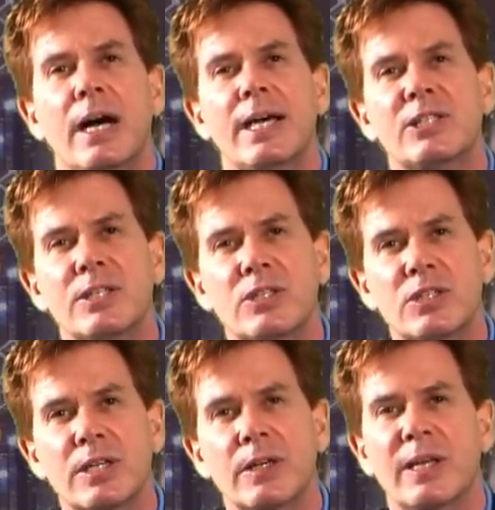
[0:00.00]
I
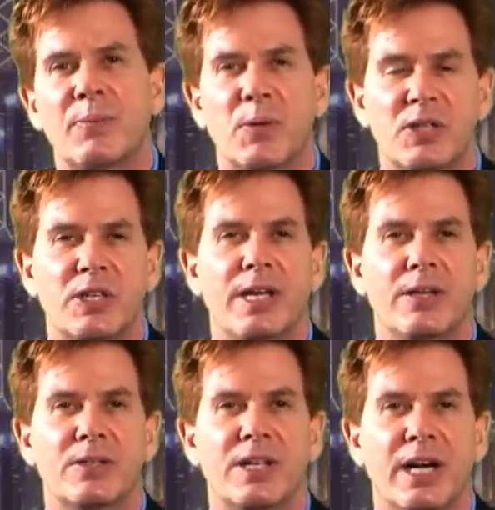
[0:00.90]
sincerely appreciate
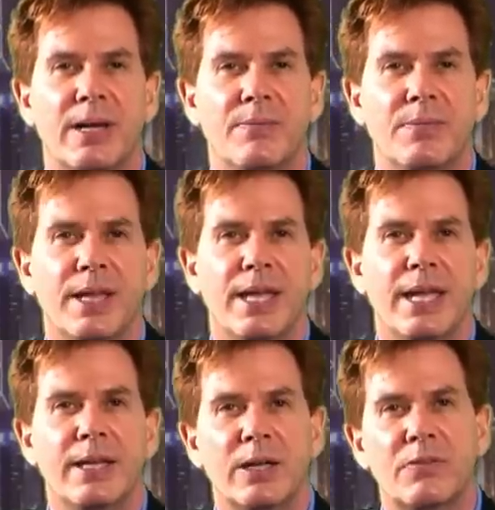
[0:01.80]
your time
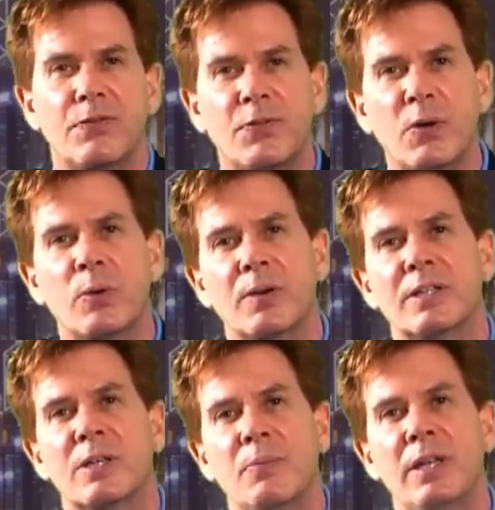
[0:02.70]
and look
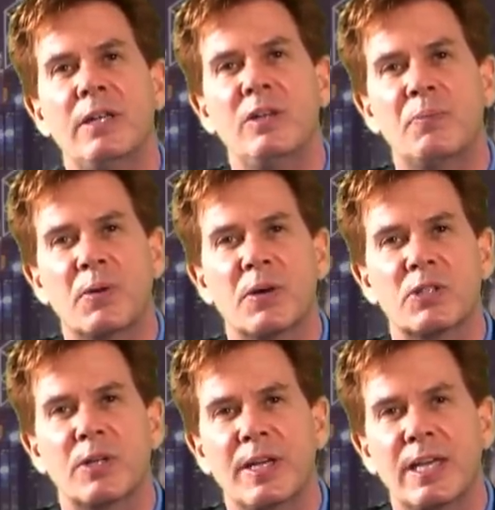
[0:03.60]
forward to meeting you
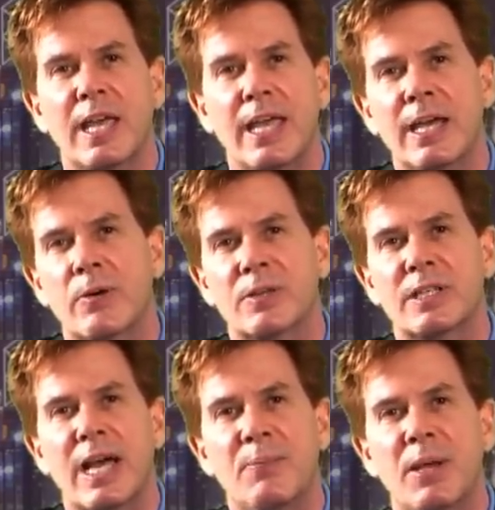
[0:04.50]
personally in KL or
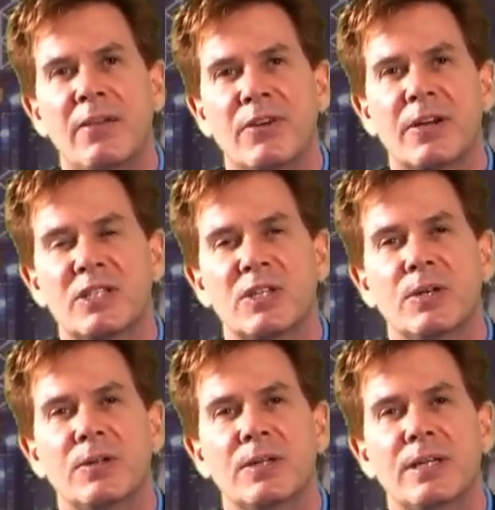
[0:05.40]
Taipei very
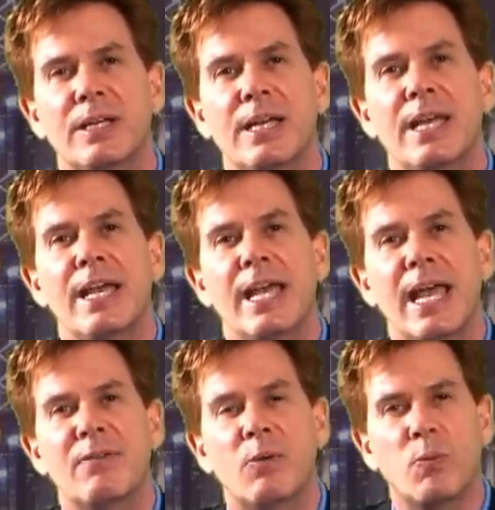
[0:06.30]
soon.
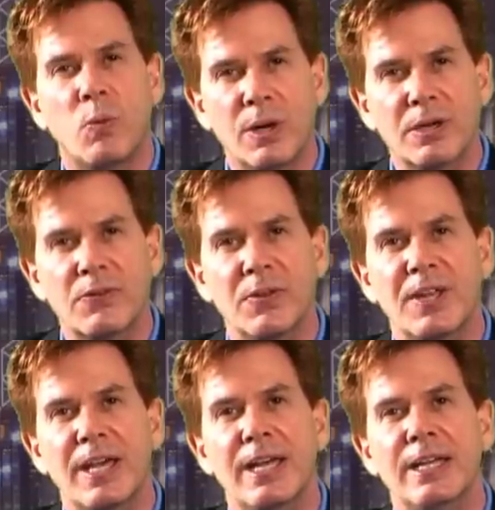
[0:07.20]
Have a wonderful
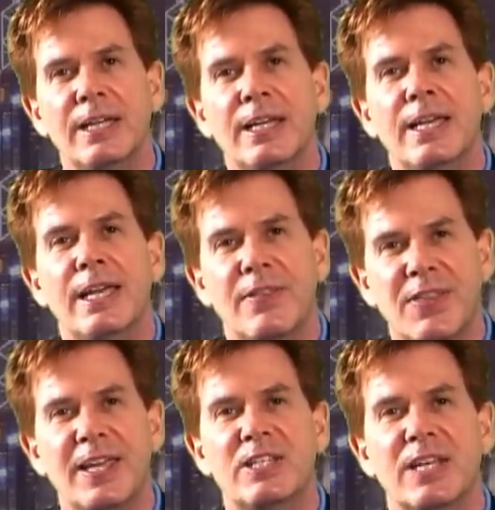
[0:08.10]
day, and
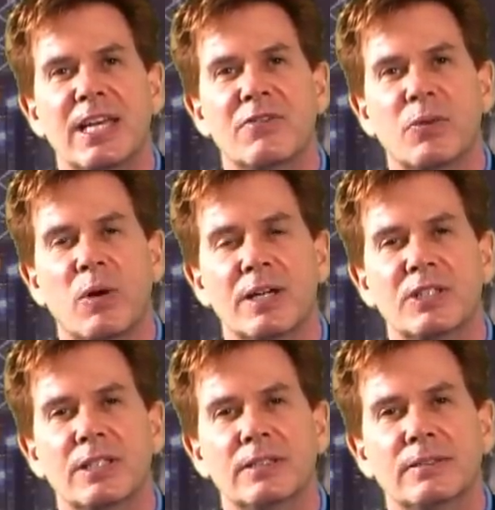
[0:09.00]
thanks again for
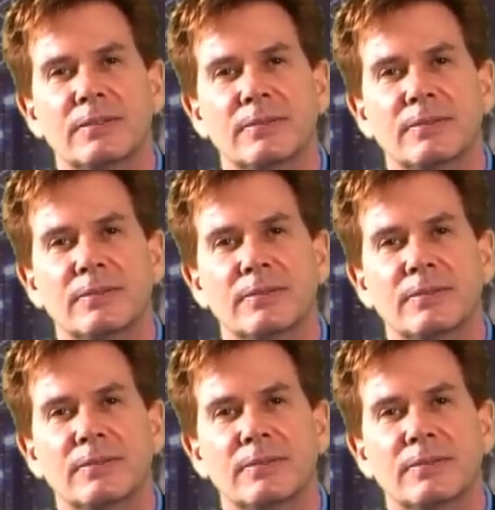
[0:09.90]
watching.